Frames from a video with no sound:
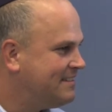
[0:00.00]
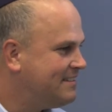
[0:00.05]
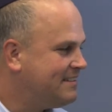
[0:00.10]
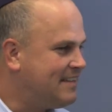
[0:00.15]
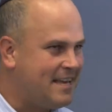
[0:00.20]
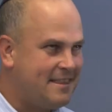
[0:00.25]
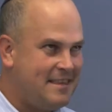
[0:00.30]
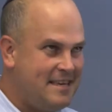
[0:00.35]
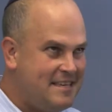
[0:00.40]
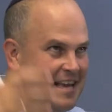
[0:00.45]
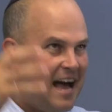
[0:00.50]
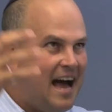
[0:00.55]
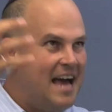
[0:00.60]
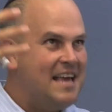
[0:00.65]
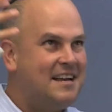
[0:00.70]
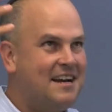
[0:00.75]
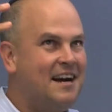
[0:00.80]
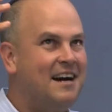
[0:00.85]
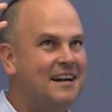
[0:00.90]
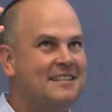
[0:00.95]
like these
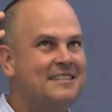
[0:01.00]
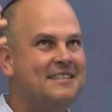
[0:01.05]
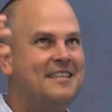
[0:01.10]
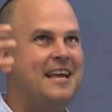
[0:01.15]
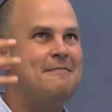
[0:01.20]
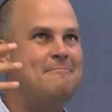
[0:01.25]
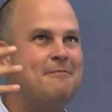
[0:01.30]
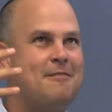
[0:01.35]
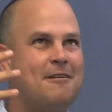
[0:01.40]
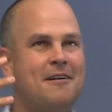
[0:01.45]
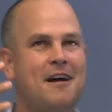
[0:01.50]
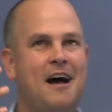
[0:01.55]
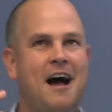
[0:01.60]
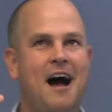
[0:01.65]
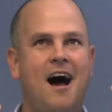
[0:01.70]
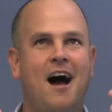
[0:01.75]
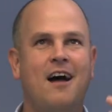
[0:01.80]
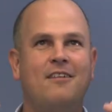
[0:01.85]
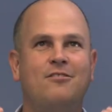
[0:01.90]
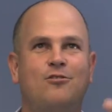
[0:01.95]
icons, they were
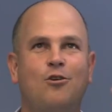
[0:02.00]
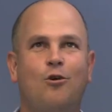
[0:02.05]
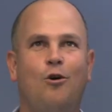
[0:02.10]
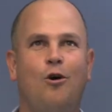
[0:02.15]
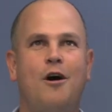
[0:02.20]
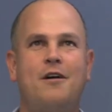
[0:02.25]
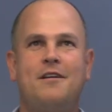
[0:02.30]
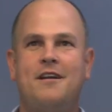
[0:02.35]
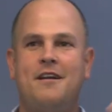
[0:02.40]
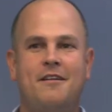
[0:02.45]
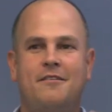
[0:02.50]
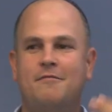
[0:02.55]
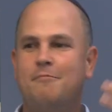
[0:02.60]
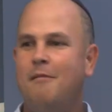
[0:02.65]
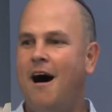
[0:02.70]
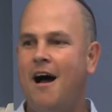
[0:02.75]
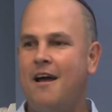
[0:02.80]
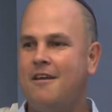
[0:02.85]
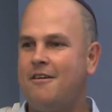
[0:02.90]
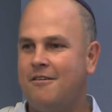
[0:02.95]
adored and
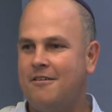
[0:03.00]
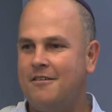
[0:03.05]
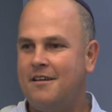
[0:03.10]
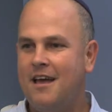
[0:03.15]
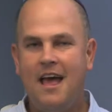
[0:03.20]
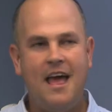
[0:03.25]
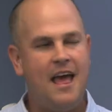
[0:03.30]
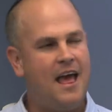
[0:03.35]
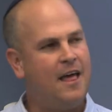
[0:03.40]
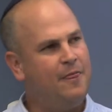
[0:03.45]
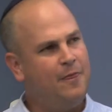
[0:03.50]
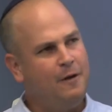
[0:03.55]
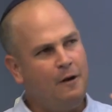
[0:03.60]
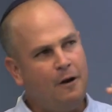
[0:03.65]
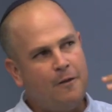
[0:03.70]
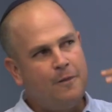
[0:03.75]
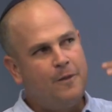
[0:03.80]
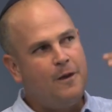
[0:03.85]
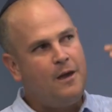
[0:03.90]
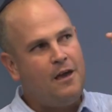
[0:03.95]
admired, and
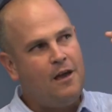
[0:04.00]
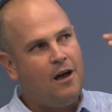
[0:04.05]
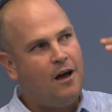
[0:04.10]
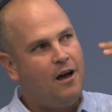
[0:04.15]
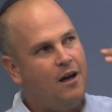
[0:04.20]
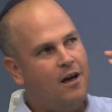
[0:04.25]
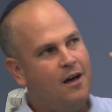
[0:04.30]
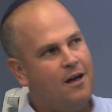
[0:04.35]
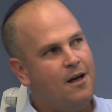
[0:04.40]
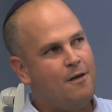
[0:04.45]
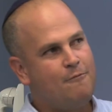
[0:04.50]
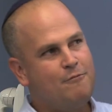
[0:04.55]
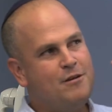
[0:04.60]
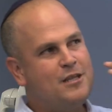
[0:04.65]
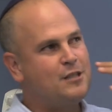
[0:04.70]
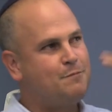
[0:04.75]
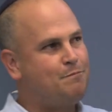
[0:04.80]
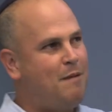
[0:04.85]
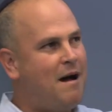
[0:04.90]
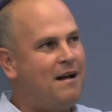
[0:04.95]
they're the
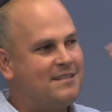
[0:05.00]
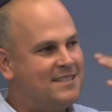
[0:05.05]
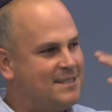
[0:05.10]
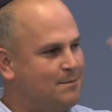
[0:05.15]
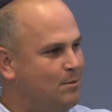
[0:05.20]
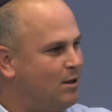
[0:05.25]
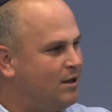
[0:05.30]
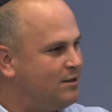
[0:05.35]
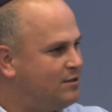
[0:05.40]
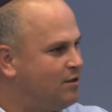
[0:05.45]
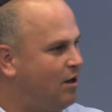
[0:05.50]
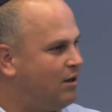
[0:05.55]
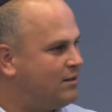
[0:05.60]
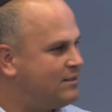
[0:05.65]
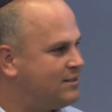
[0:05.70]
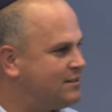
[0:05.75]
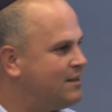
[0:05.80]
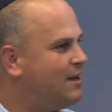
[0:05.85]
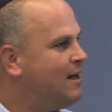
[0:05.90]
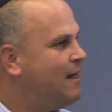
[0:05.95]
responsible
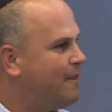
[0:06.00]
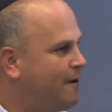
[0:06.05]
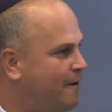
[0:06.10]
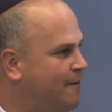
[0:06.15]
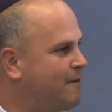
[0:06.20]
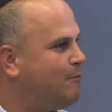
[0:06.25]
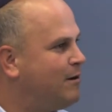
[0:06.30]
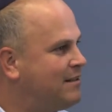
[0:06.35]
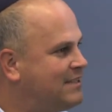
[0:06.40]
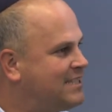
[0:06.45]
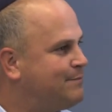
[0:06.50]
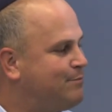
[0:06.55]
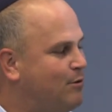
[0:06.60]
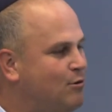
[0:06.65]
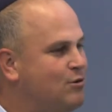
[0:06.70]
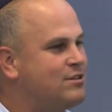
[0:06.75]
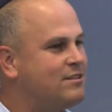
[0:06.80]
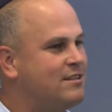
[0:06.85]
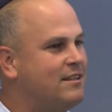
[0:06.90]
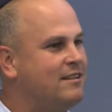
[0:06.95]
adults. They're the ones
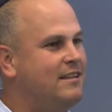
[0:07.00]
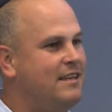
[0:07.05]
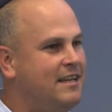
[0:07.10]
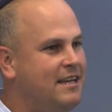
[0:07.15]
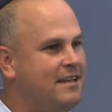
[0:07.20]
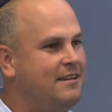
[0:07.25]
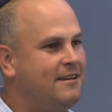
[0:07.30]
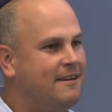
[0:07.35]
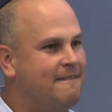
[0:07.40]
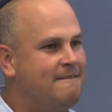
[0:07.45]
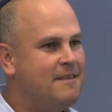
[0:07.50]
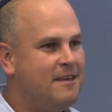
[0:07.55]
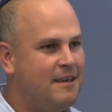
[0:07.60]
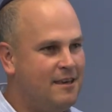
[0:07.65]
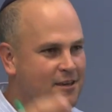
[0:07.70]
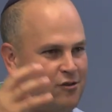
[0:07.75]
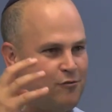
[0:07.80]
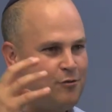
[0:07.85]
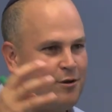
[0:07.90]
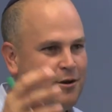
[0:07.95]
supposed to lead
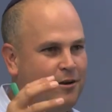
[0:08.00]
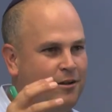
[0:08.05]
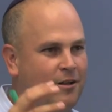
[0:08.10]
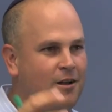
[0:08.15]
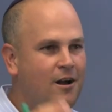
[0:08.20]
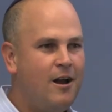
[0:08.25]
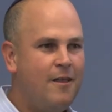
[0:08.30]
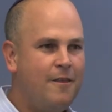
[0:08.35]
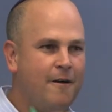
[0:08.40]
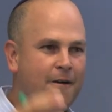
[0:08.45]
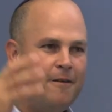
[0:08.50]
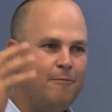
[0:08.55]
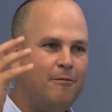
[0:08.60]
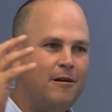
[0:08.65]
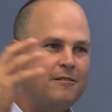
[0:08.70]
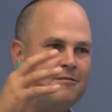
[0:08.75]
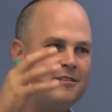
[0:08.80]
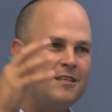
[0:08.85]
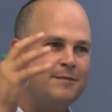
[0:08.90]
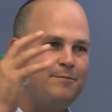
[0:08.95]
Israel. They're the
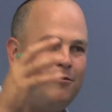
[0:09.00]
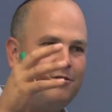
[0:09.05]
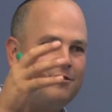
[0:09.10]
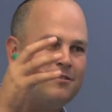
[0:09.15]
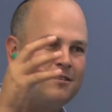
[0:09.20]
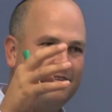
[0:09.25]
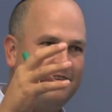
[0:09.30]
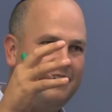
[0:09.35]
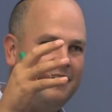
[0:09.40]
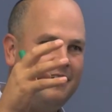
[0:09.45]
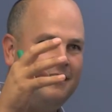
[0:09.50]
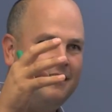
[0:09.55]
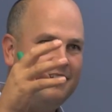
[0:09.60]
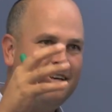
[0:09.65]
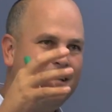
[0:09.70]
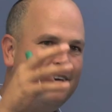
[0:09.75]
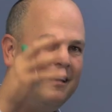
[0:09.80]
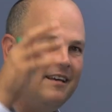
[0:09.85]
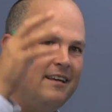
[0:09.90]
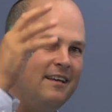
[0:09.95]
ones who are supposed to lead
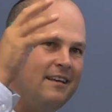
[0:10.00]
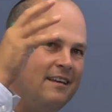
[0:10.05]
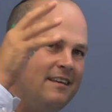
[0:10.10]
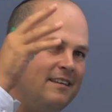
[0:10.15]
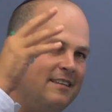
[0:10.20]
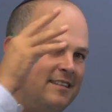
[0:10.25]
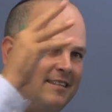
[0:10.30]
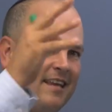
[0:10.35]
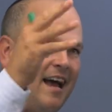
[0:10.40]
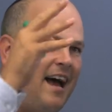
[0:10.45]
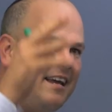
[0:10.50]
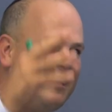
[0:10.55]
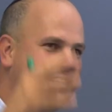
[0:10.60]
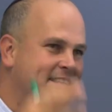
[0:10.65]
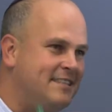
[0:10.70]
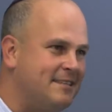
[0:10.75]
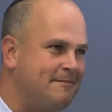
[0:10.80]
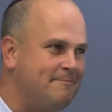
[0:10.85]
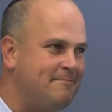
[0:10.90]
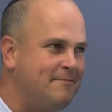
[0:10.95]

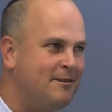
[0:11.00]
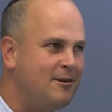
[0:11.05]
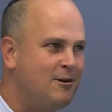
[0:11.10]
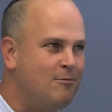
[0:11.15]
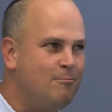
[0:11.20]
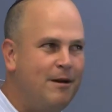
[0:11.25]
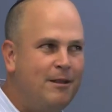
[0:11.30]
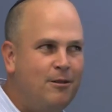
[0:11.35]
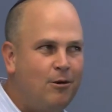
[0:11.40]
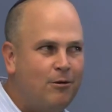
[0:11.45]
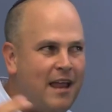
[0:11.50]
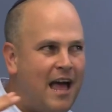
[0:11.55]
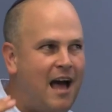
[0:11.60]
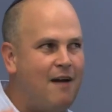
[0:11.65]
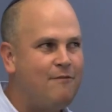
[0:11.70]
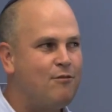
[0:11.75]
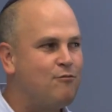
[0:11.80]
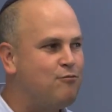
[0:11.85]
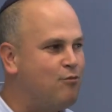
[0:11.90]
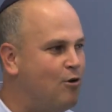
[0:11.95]
Zionism. We don't
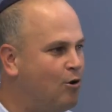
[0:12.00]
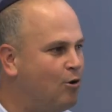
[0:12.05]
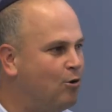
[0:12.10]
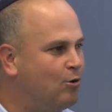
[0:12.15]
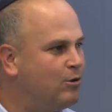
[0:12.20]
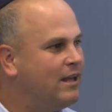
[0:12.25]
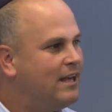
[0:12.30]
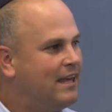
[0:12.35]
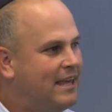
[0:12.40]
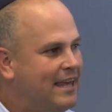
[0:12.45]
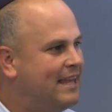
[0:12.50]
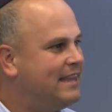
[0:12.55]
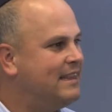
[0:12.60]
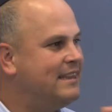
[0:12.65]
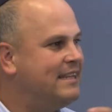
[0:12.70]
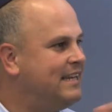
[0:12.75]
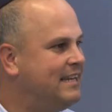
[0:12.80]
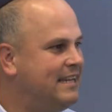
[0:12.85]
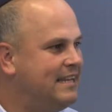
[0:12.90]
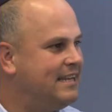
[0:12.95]
have a role in
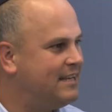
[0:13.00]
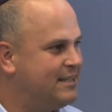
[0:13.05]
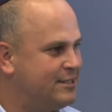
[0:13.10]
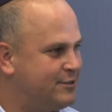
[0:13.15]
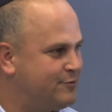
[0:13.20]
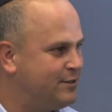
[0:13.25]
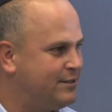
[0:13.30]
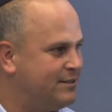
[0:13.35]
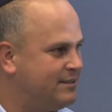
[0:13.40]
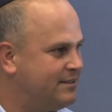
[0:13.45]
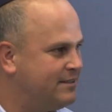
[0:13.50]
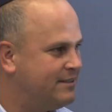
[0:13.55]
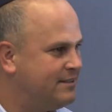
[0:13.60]
leading Israel.